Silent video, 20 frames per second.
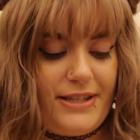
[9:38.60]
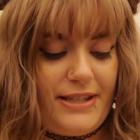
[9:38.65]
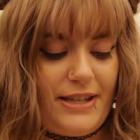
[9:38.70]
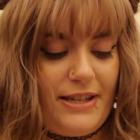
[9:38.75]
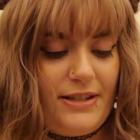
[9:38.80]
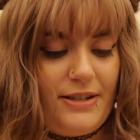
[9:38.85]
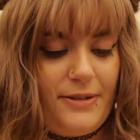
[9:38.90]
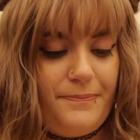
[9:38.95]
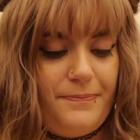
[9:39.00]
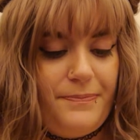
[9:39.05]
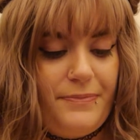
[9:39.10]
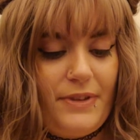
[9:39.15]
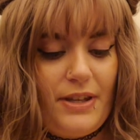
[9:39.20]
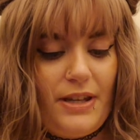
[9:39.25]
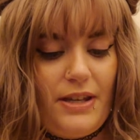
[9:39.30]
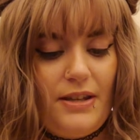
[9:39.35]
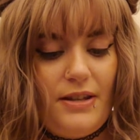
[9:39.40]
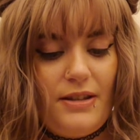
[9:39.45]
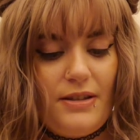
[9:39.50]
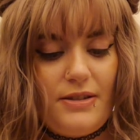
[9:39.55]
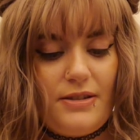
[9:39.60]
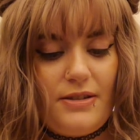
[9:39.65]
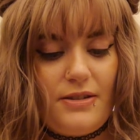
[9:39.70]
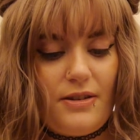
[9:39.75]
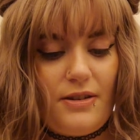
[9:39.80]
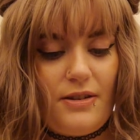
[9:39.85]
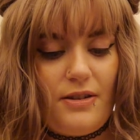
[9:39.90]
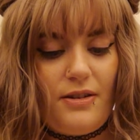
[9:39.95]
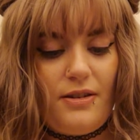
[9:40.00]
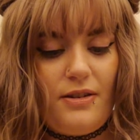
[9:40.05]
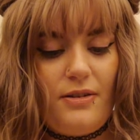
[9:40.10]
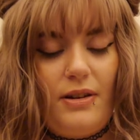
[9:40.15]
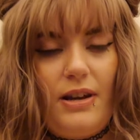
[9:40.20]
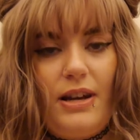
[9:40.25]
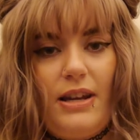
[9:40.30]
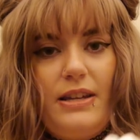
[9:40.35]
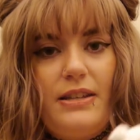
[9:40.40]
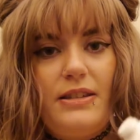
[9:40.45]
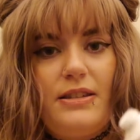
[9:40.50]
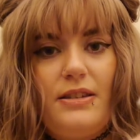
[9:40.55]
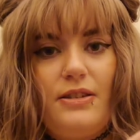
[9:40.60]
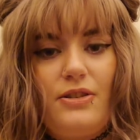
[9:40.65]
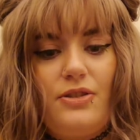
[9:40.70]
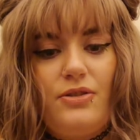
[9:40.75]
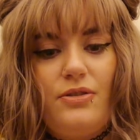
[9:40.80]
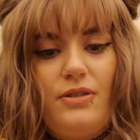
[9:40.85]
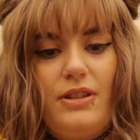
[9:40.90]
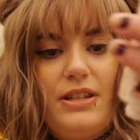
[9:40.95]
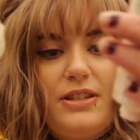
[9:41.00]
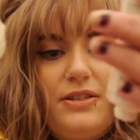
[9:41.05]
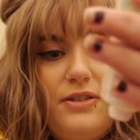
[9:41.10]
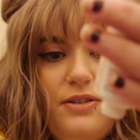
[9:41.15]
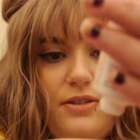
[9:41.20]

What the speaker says: said. So let's do this